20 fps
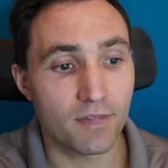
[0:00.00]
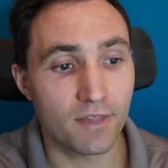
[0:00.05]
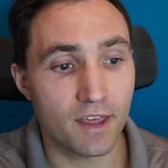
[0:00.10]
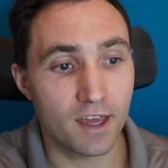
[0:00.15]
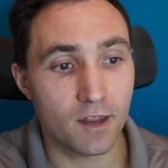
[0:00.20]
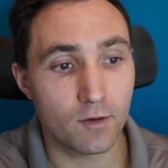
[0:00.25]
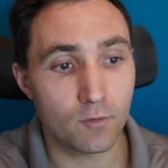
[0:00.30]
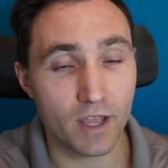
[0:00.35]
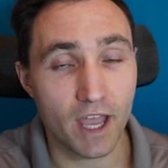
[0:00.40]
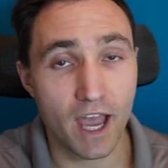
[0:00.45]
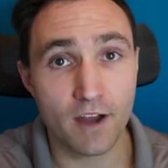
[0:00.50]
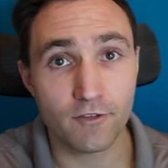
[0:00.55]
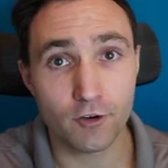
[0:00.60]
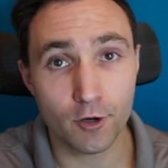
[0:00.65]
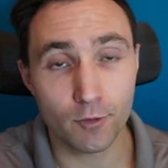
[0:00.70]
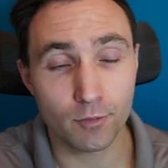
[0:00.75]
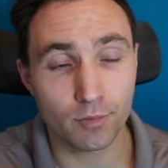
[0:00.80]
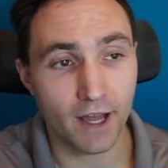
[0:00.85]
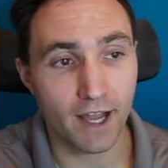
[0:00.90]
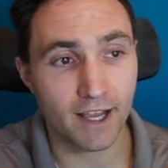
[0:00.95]
then we have our
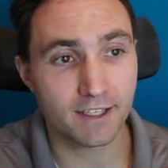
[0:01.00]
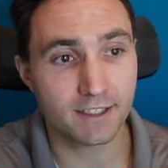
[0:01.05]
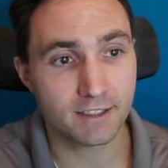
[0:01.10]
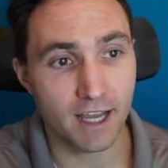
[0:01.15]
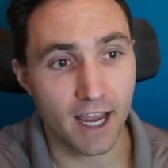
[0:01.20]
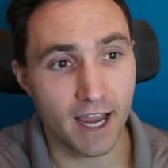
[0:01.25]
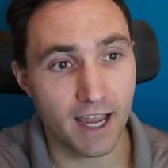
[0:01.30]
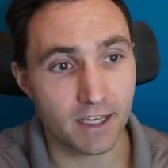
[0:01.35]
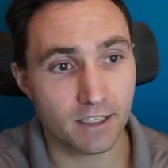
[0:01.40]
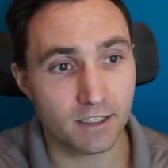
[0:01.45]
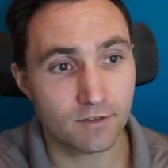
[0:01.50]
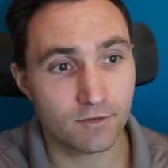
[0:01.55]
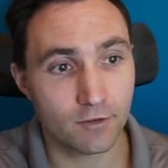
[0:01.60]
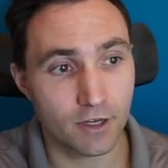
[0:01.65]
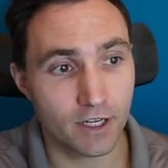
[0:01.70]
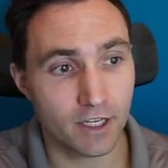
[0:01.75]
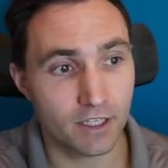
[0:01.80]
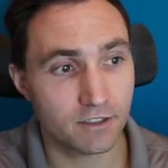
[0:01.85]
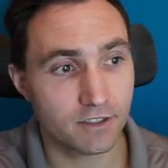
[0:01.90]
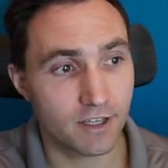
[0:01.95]
apply science for
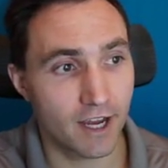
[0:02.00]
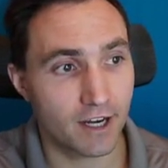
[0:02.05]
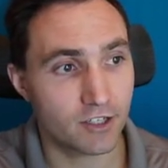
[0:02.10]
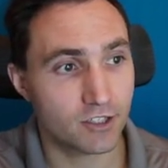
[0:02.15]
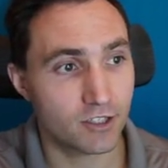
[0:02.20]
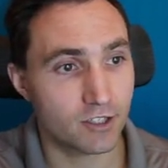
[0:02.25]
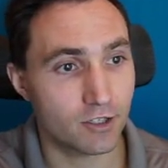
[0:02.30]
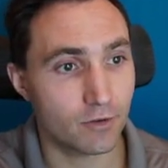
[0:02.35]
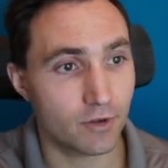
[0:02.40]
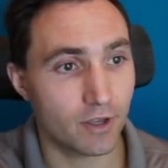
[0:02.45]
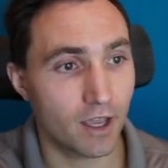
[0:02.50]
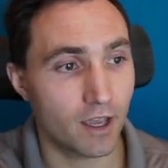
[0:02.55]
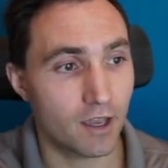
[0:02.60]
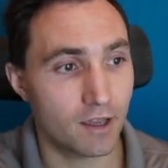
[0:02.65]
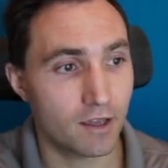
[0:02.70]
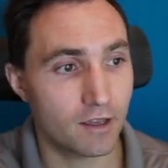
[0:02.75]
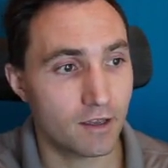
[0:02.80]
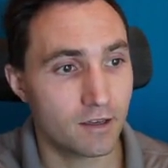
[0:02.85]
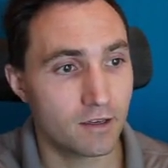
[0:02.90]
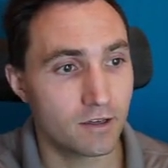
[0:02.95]
each section.
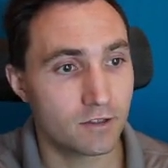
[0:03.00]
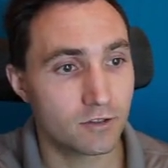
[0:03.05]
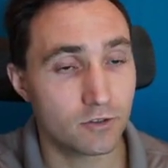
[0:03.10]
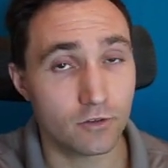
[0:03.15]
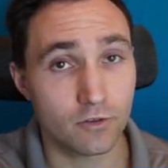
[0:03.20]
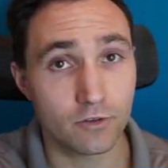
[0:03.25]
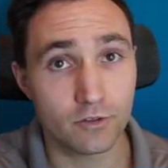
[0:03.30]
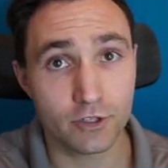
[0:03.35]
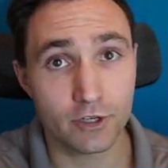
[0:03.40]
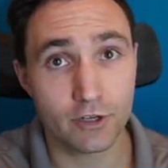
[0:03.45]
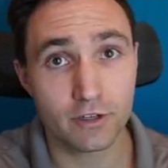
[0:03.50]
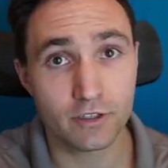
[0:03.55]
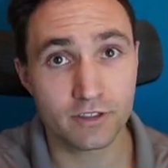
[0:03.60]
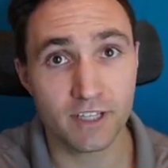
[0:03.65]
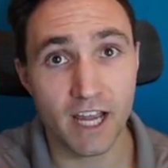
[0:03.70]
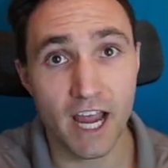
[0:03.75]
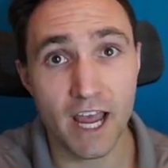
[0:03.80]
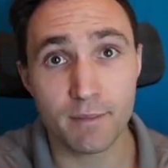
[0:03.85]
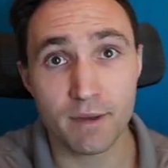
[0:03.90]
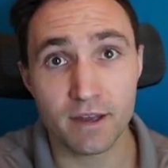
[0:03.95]
Okay, so those are your
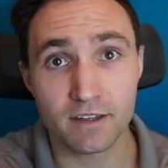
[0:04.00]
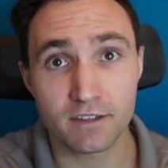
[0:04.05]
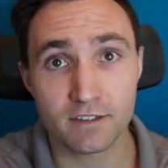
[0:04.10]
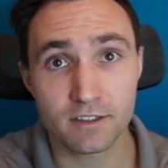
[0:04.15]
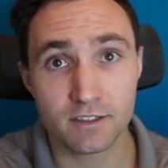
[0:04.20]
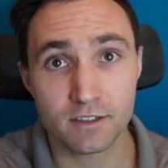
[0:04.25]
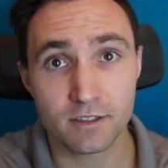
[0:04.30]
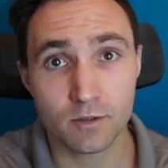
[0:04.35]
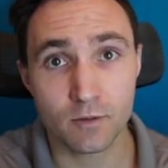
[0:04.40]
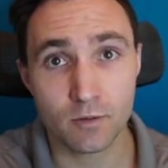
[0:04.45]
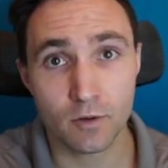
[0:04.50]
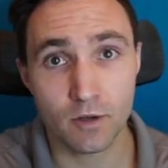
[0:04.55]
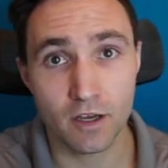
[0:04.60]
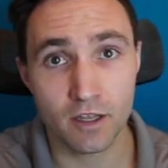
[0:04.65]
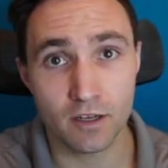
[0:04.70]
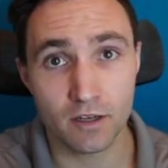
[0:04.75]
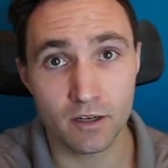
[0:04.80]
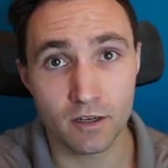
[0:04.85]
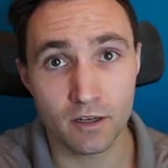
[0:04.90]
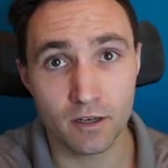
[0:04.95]
assignments,
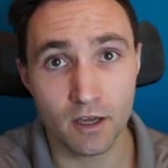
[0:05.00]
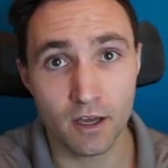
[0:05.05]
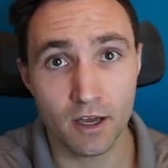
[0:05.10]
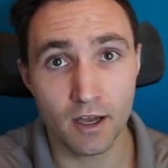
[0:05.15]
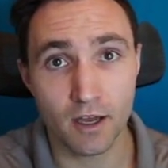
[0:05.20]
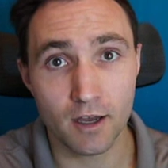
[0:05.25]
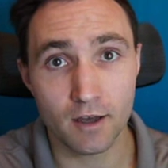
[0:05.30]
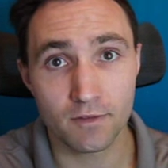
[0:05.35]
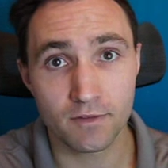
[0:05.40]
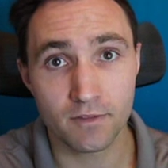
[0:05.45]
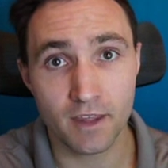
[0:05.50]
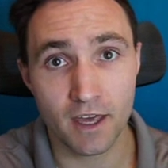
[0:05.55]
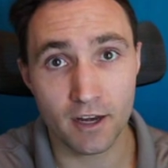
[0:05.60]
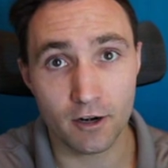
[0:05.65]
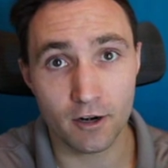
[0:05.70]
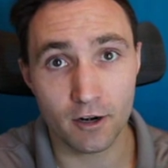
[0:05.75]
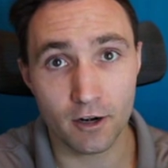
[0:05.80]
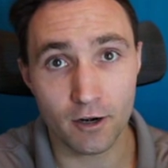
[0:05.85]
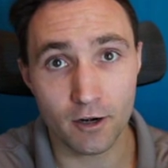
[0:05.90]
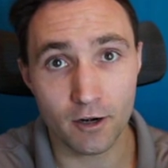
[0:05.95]
and that
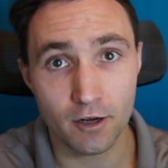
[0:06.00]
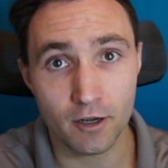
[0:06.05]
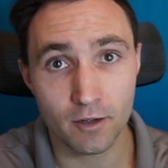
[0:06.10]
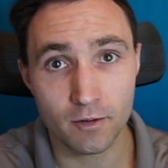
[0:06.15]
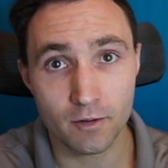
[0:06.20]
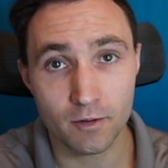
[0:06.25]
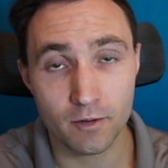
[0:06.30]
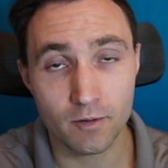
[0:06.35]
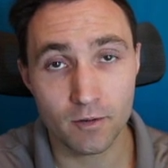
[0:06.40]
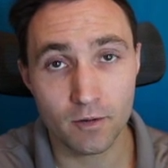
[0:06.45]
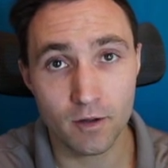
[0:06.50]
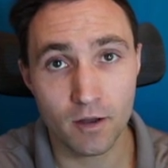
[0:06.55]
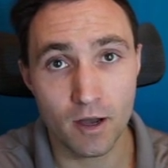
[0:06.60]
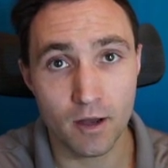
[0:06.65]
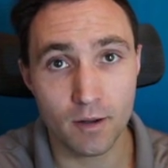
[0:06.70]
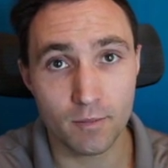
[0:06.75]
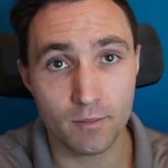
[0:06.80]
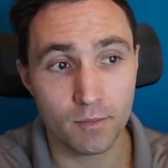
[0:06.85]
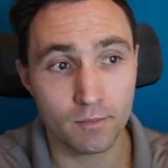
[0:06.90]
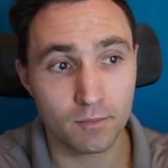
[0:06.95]
are
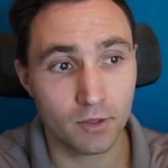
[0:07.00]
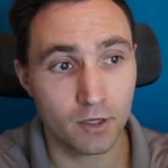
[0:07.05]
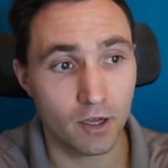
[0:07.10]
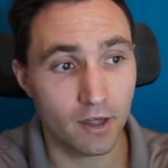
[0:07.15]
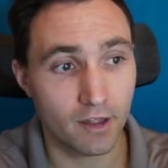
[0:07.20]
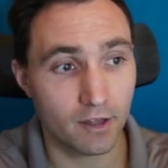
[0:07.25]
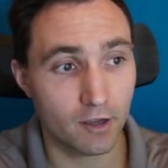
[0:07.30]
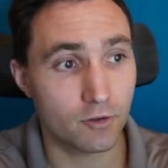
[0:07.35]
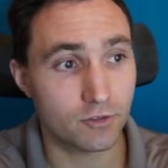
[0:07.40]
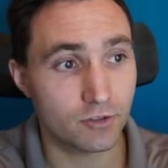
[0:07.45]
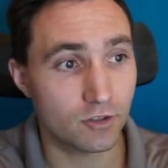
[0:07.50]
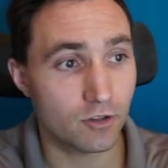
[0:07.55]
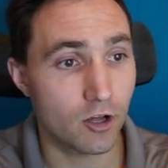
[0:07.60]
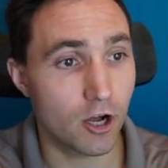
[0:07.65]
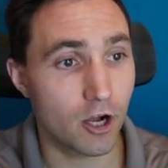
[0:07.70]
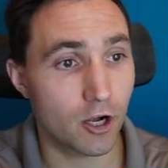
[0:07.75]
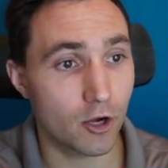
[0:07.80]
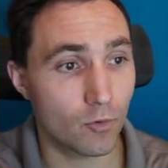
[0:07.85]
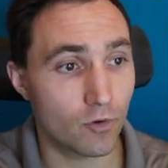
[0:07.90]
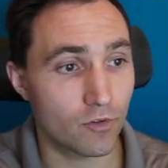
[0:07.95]
goes
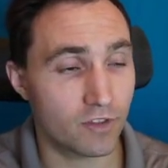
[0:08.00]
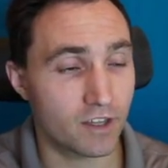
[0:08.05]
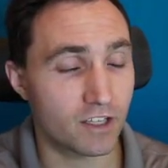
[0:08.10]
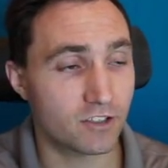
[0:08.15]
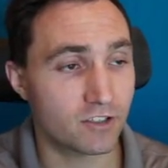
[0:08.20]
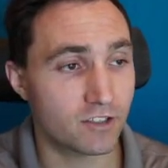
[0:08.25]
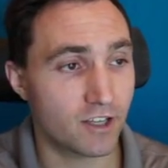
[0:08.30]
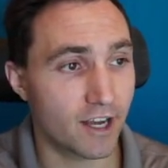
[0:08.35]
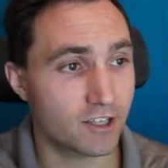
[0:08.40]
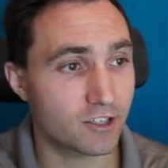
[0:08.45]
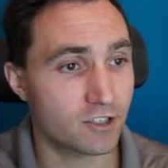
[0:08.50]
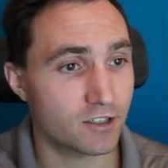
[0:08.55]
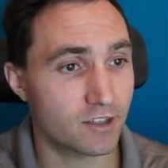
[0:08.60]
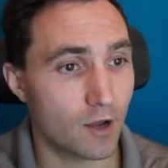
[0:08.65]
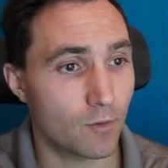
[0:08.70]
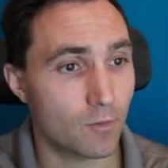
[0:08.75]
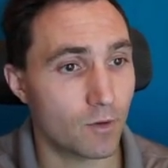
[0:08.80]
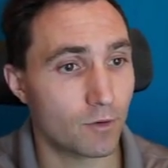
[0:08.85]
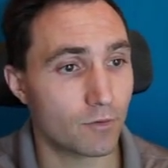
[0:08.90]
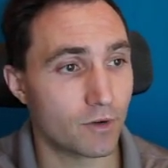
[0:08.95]
along with each section
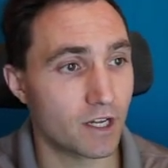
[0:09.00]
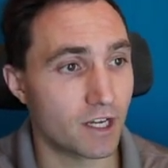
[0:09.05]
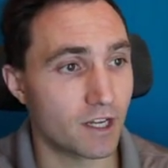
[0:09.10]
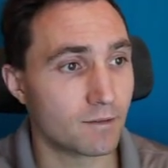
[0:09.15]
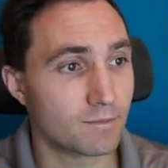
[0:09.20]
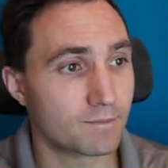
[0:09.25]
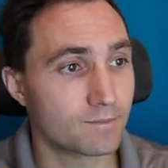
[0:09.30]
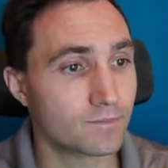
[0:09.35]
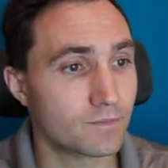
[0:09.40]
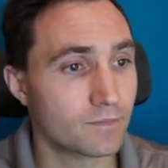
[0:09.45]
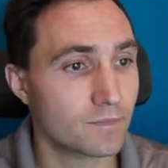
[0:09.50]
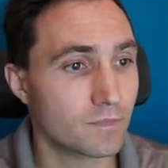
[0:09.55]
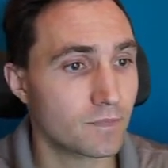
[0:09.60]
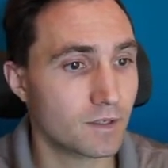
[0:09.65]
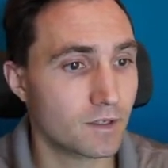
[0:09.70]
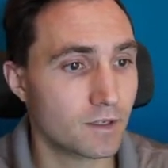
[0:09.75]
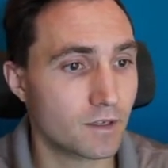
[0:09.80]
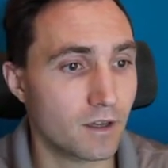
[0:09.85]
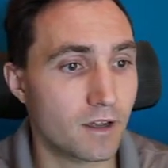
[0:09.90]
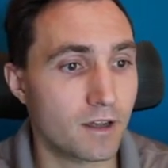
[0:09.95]
that we read.
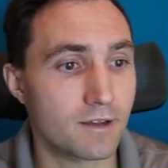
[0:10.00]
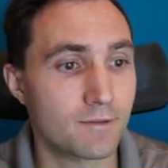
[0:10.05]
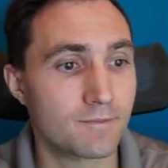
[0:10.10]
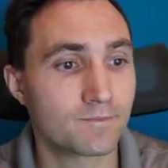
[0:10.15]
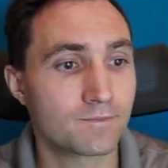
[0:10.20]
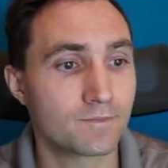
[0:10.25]
Okay,